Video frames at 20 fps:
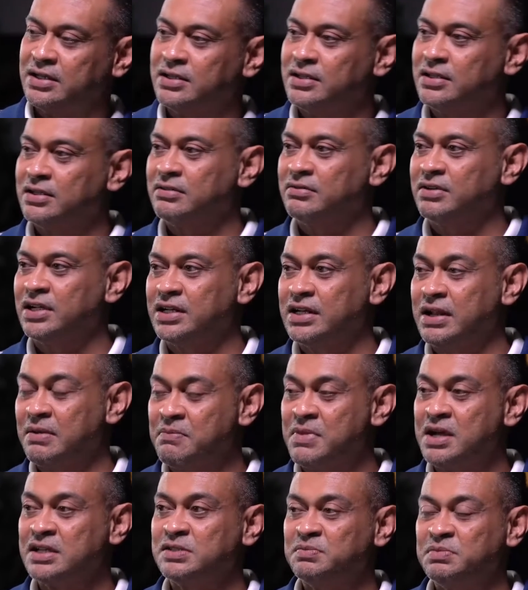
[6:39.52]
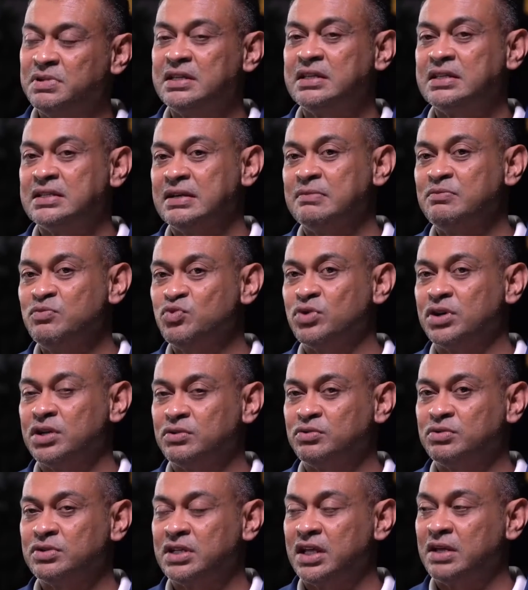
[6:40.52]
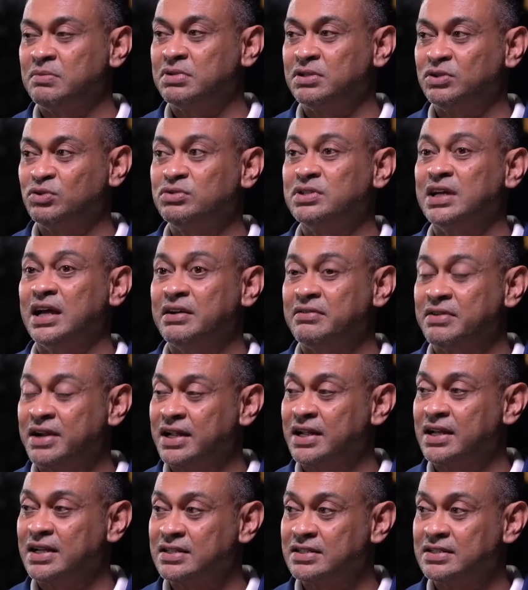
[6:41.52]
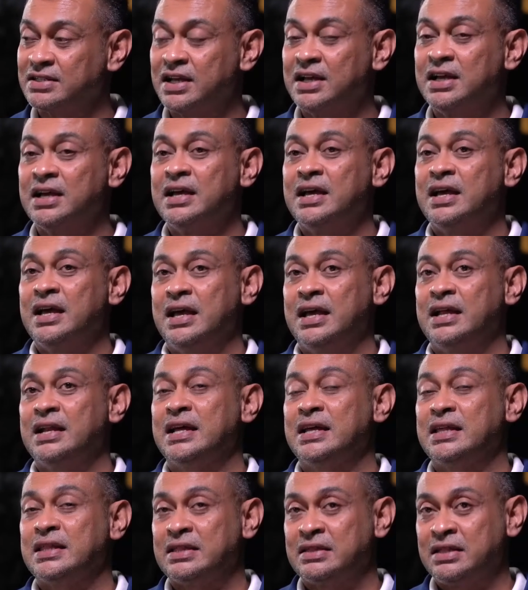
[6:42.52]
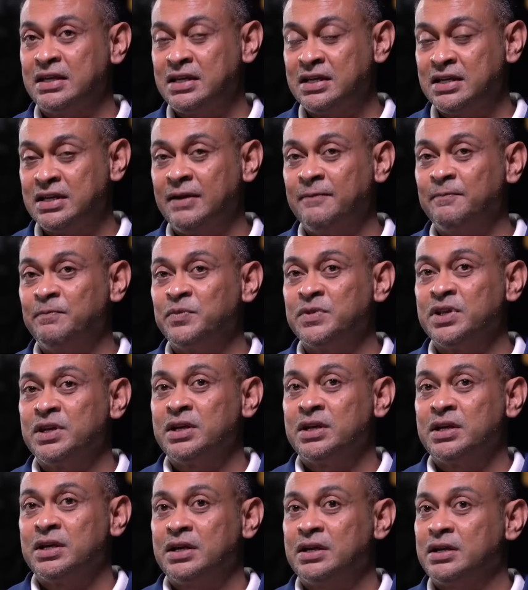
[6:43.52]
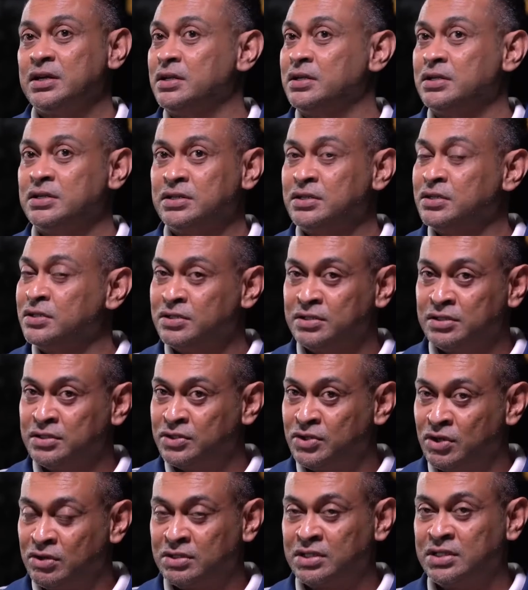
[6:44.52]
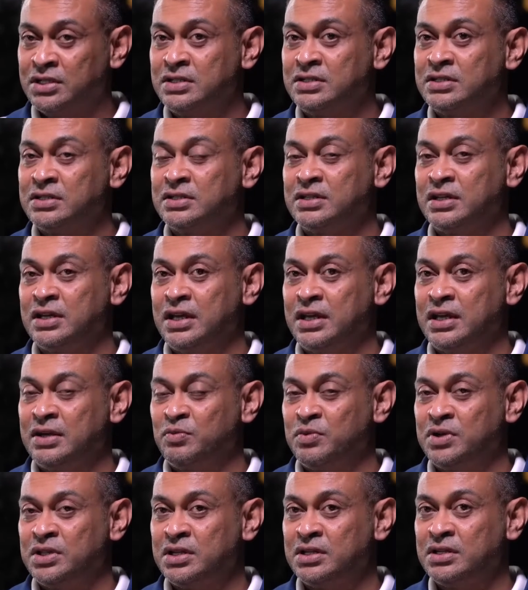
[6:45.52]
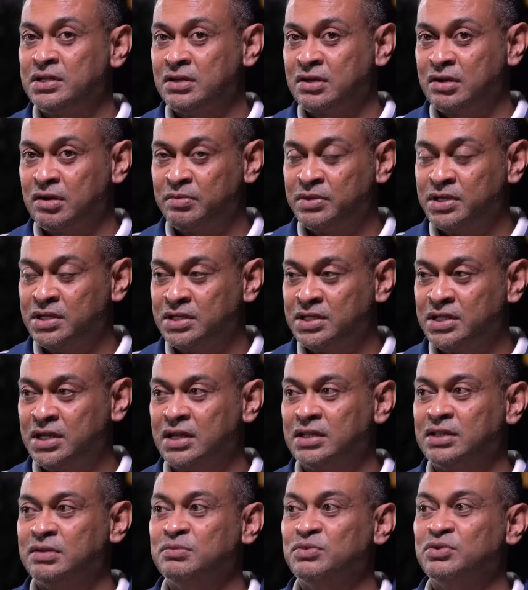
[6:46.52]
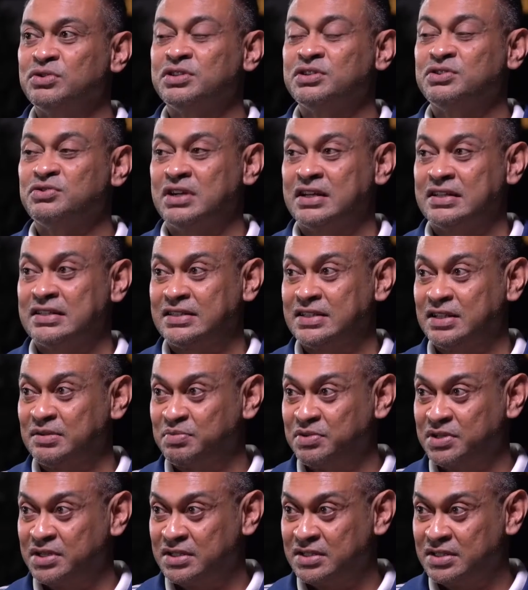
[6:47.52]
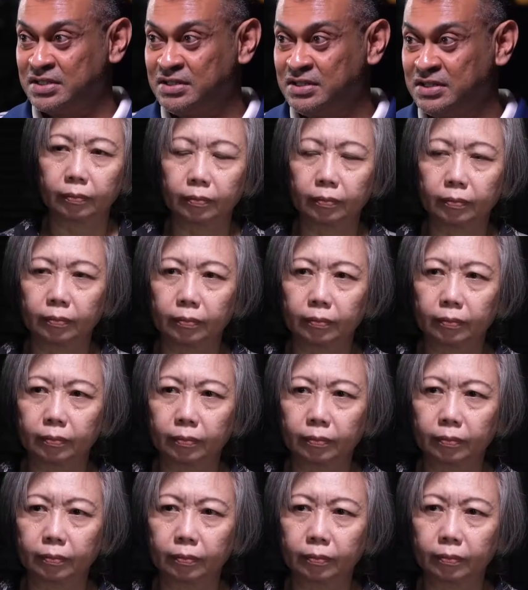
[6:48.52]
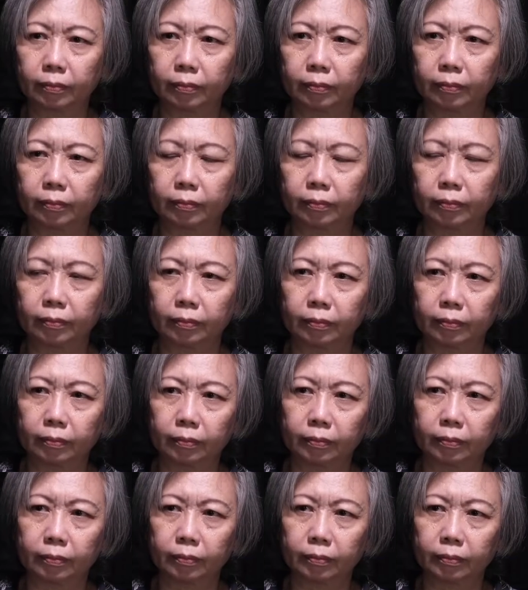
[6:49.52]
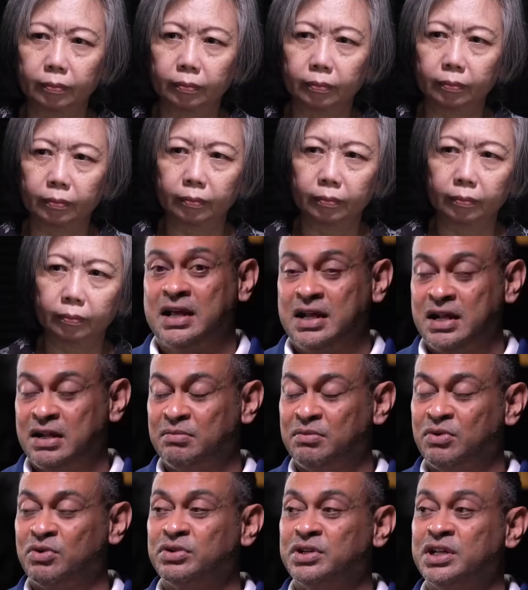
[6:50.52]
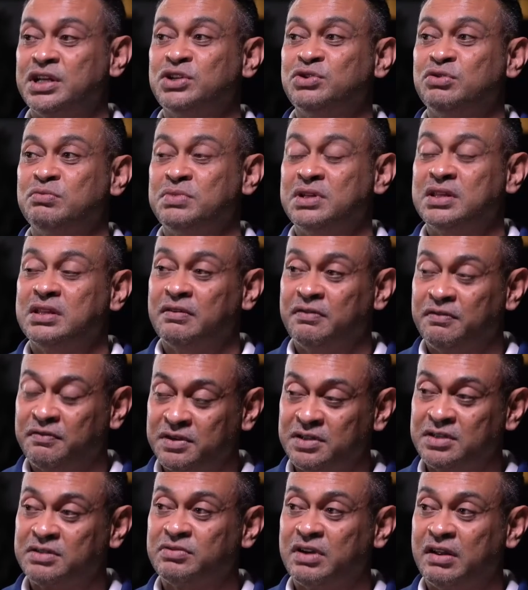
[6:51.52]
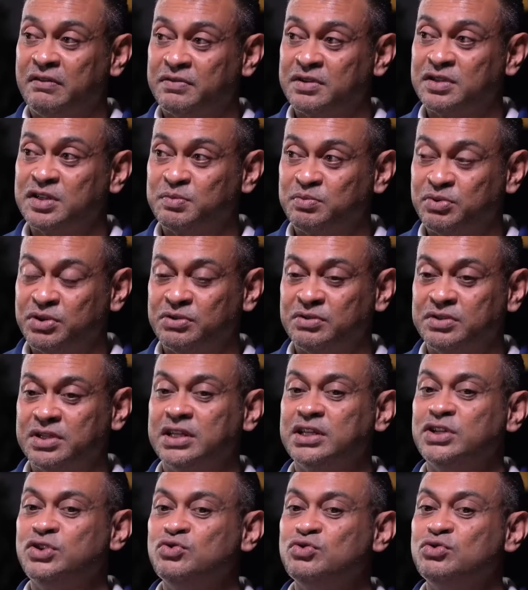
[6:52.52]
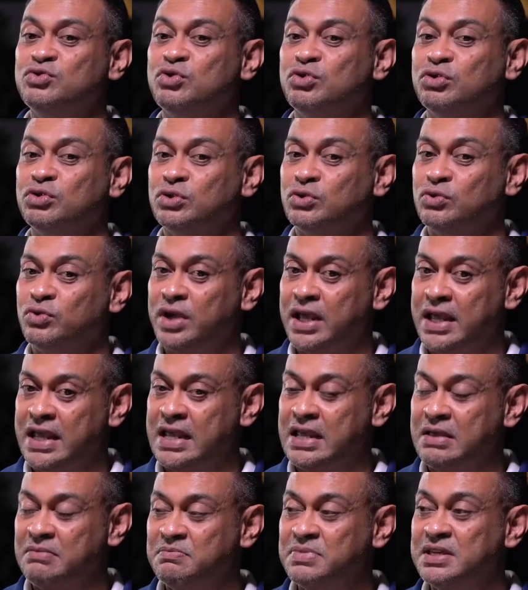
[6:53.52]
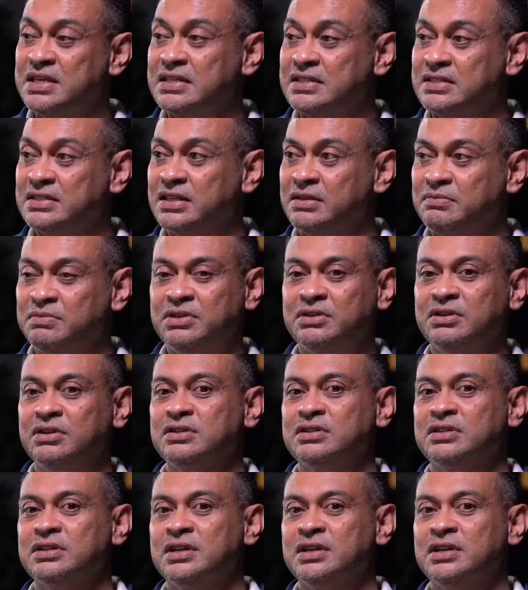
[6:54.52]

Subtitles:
Right? There must be someone who's able to direct us. And I think doctors within the community are the most trusted person, family doctors, and they should help, or they should be the first reference point to say, you go to A, B, C. Because